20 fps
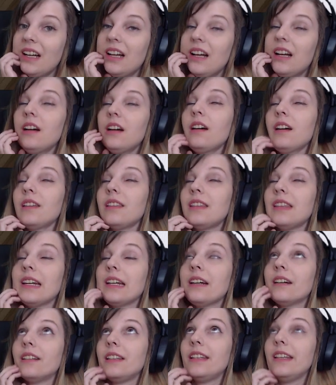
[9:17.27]
Oh,
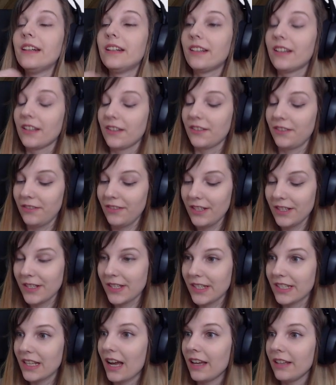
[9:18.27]
thank God they are not
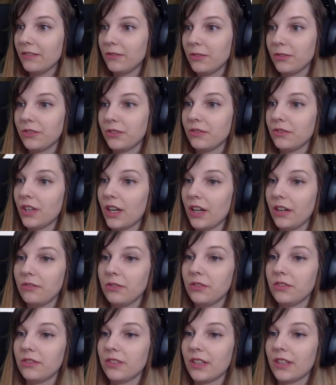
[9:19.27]
twins. I would, I
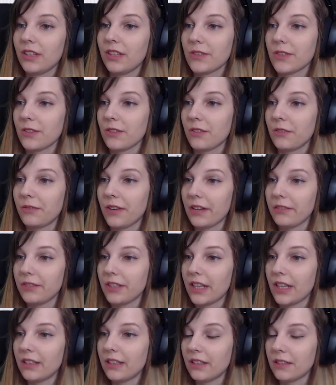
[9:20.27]
wouldn't have survived
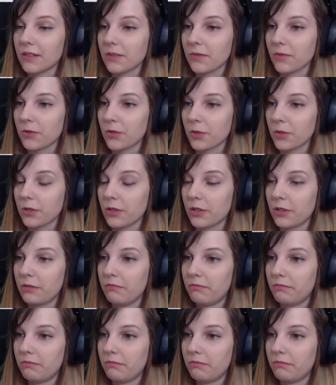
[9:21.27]
that. That's for sure.